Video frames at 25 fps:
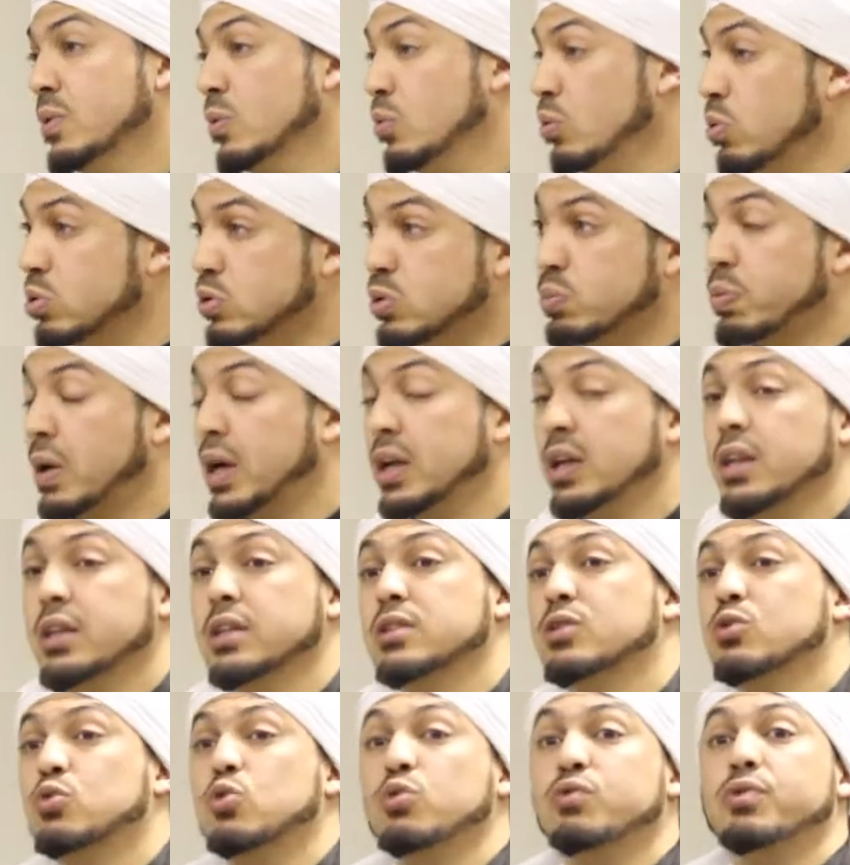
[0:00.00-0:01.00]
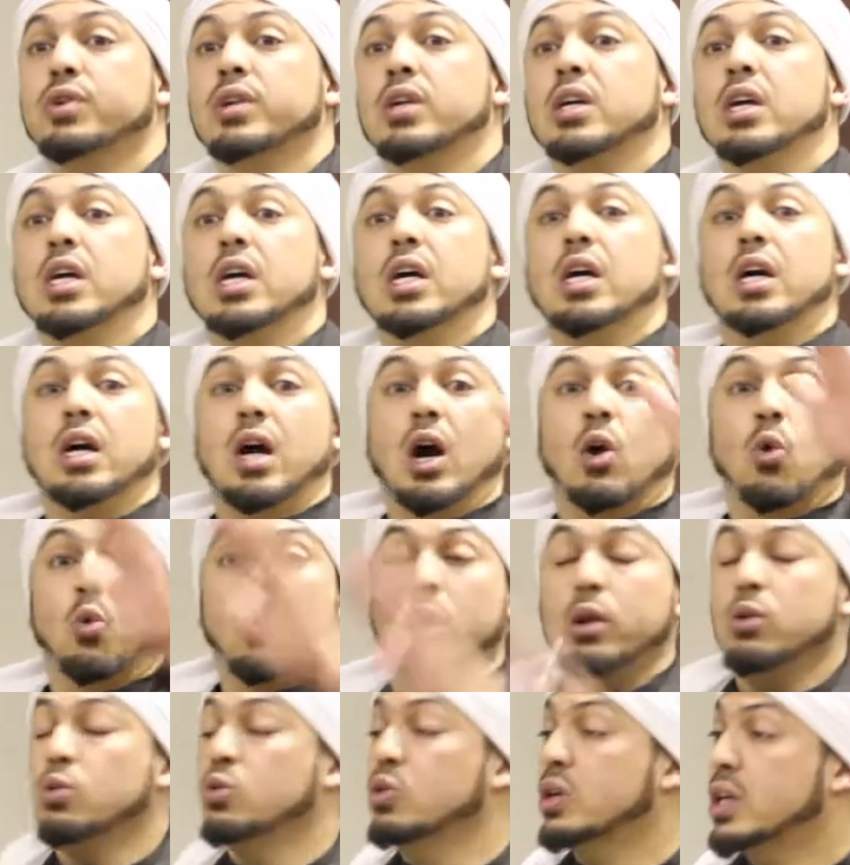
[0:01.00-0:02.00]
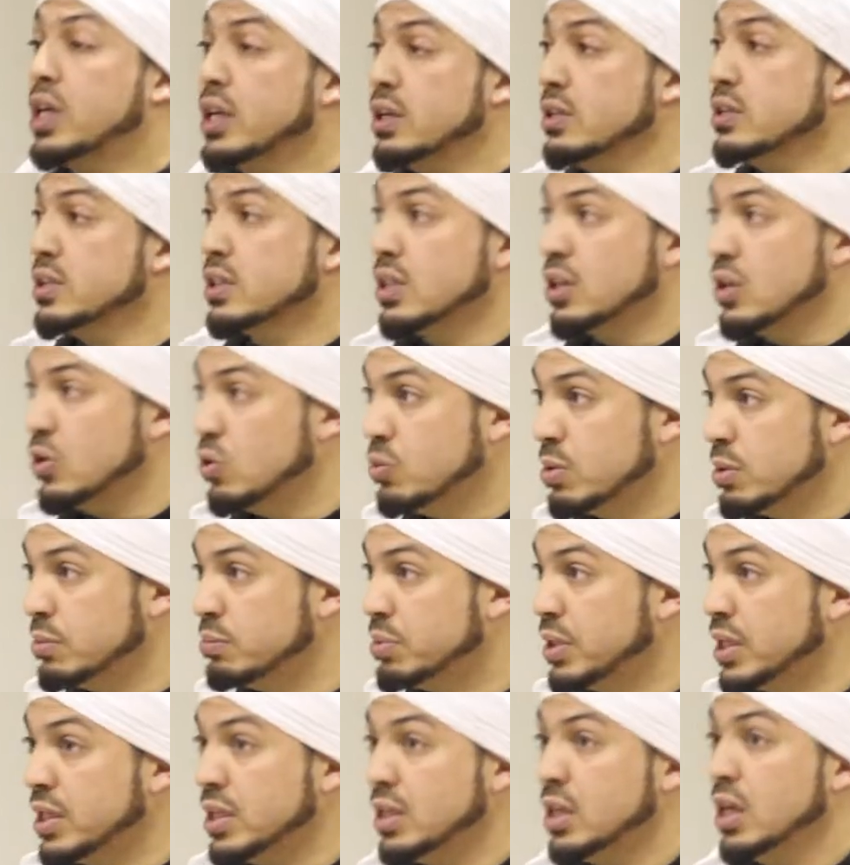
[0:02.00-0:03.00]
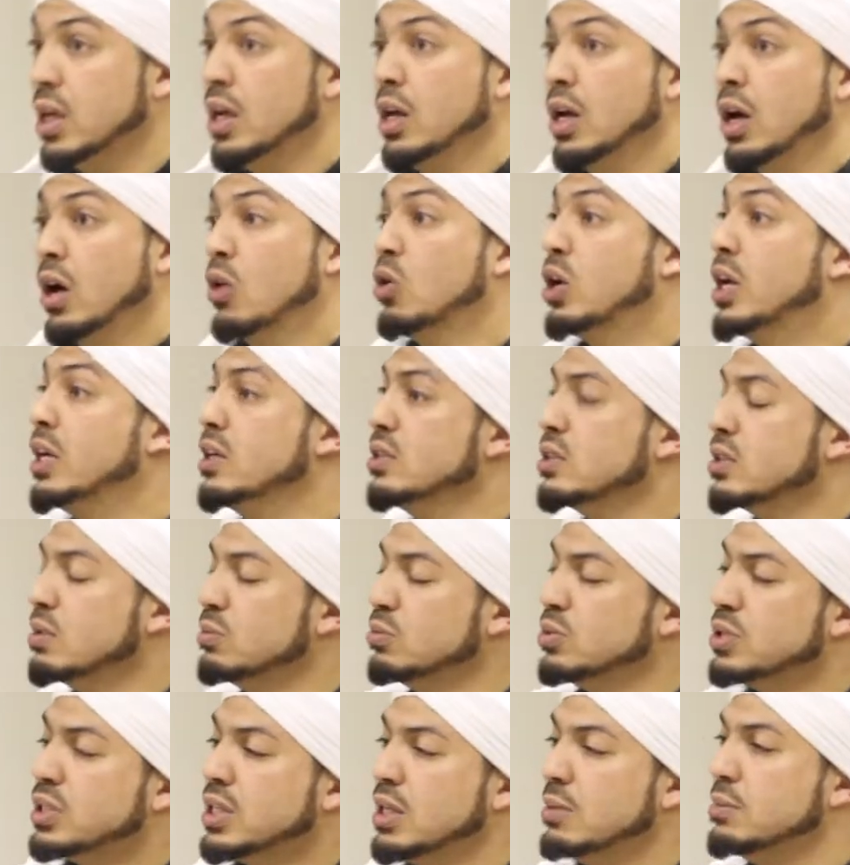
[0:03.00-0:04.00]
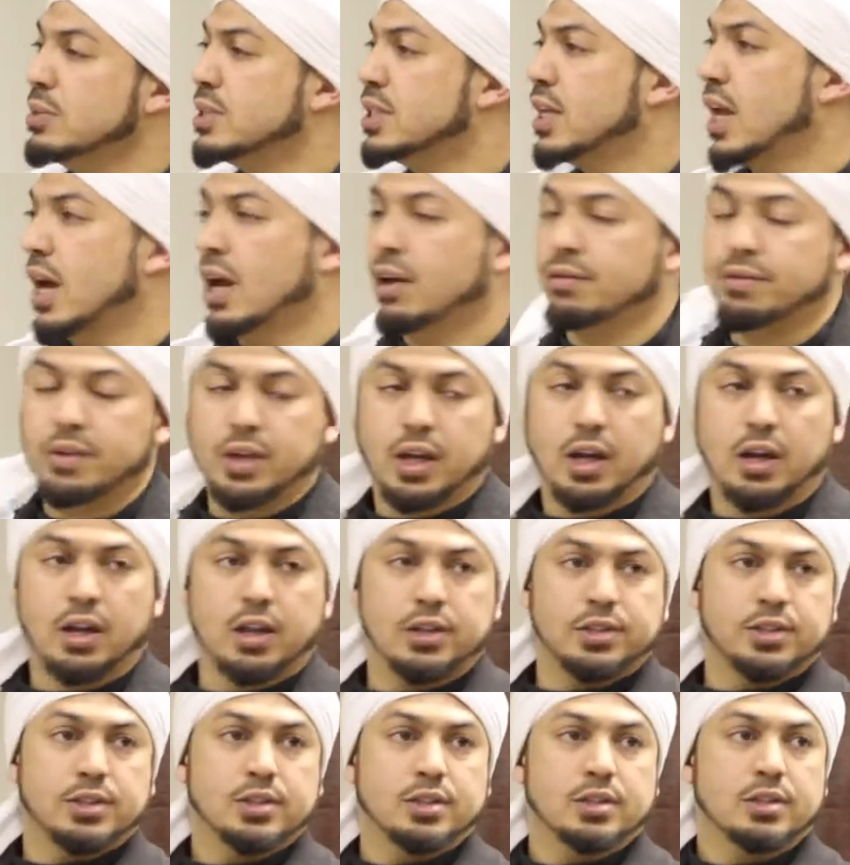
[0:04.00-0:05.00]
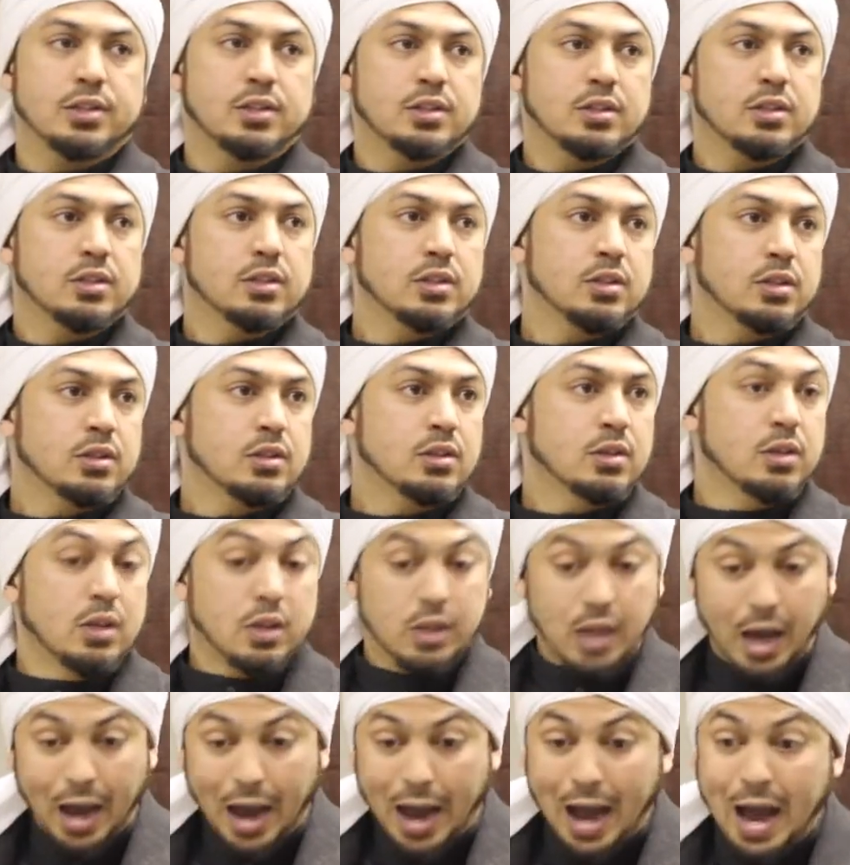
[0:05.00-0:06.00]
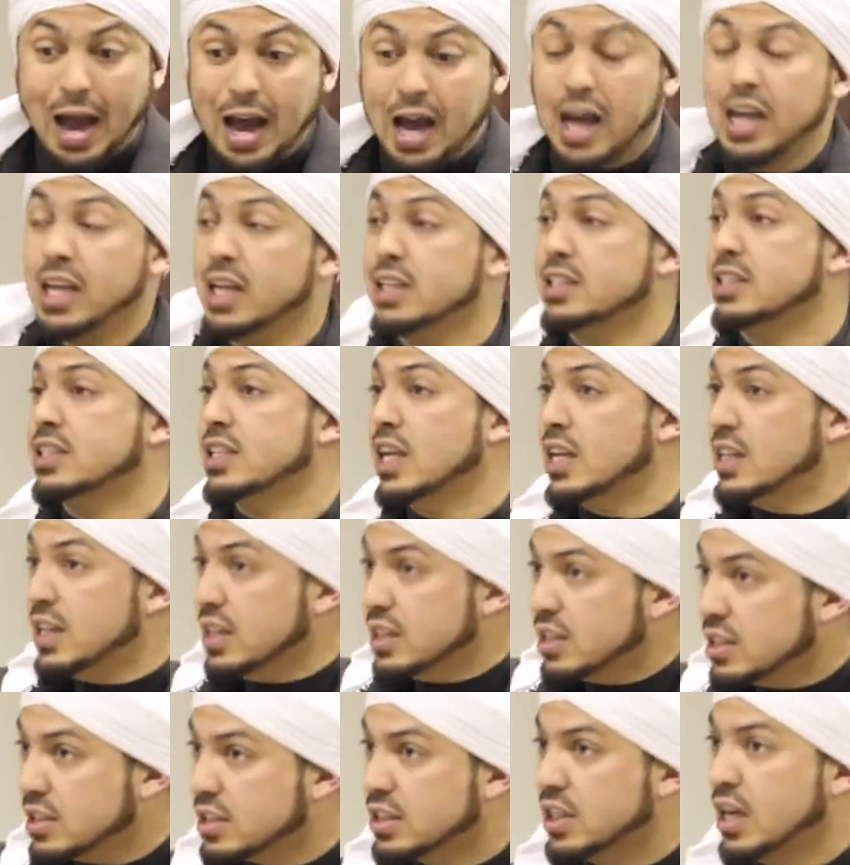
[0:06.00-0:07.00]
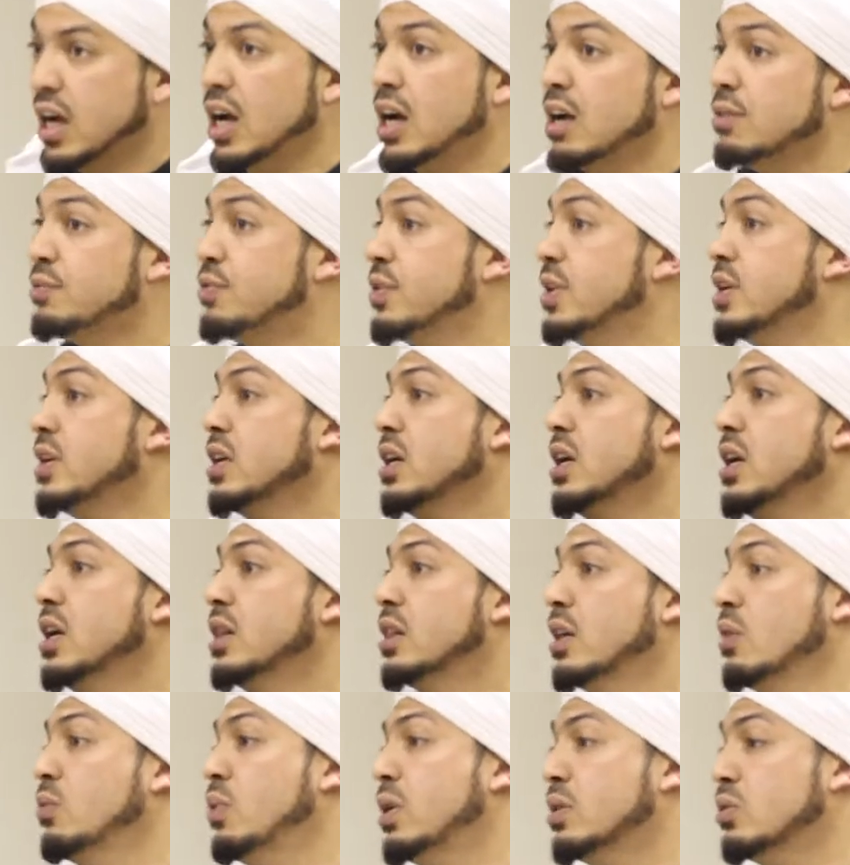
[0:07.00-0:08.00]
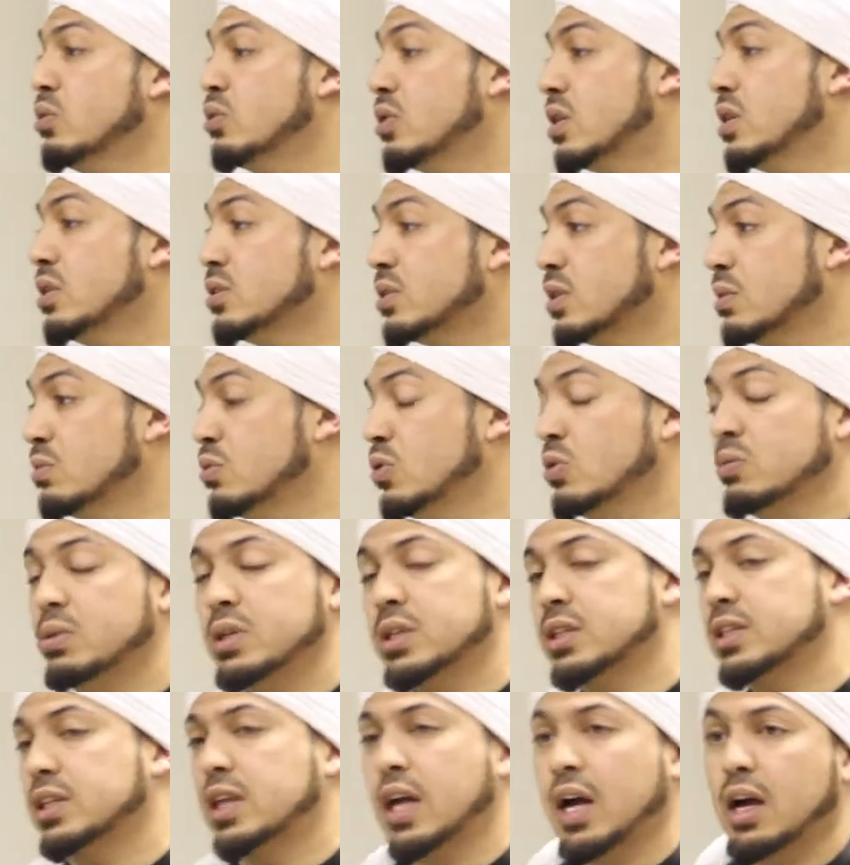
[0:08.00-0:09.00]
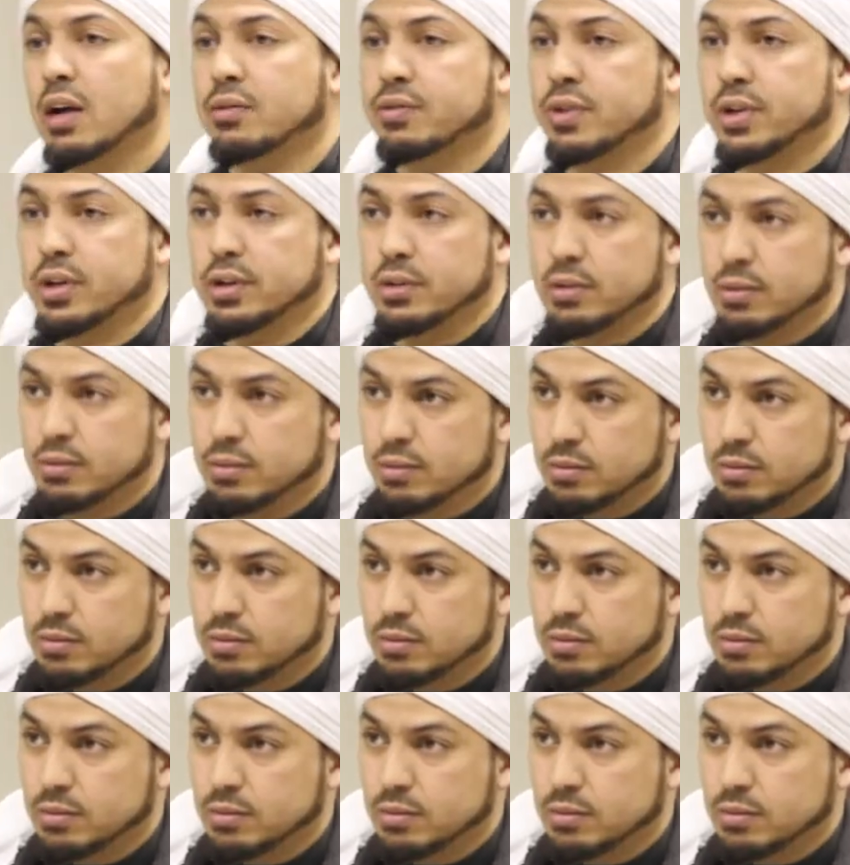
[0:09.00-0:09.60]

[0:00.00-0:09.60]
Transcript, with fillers: Oh, SubhanAllah, this kufr. One who kills a human being, who kills a Muslim is kafir, khalas. The ayah said it is kafir. The one who kills a mu'min is kafir.